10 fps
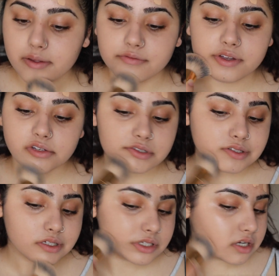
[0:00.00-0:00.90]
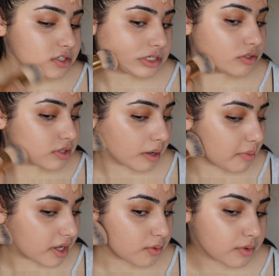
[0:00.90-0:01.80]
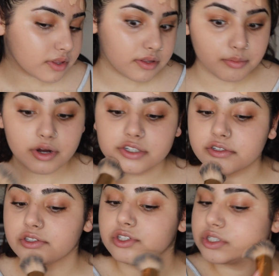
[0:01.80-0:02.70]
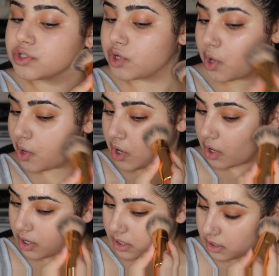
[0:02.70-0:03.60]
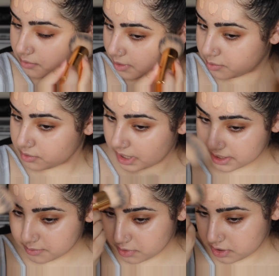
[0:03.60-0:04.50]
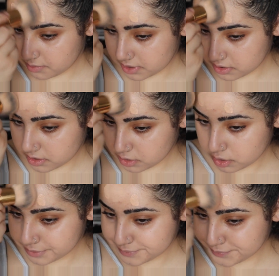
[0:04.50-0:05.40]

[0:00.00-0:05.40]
the finish doesn't actually look that bad with the brush. It's just people like the beauty blender a lot.